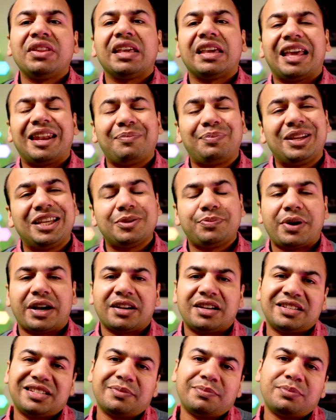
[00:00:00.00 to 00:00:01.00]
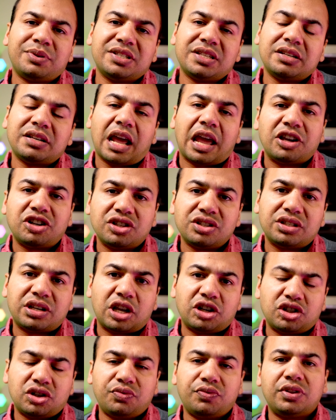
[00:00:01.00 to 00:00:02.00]
can I please practice some presentation
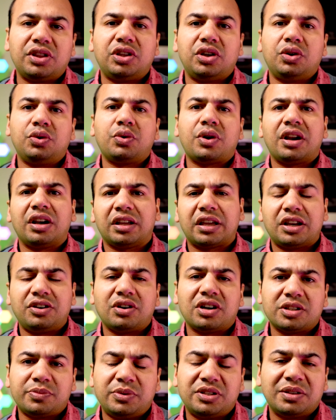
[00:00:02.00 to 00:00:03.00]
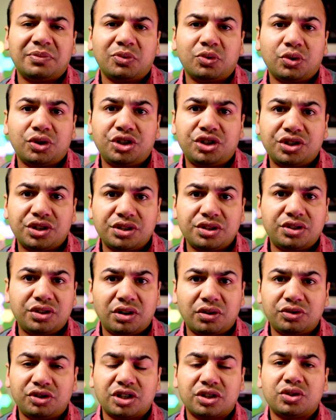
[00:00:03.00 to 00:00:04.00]
station with you, and can you ask me some questions,
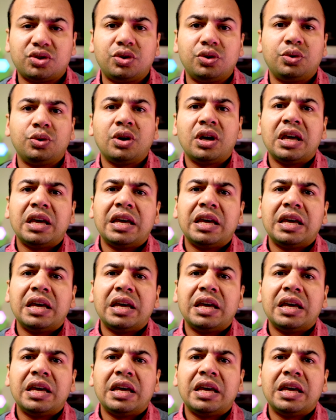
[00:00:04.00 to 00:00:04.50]
just to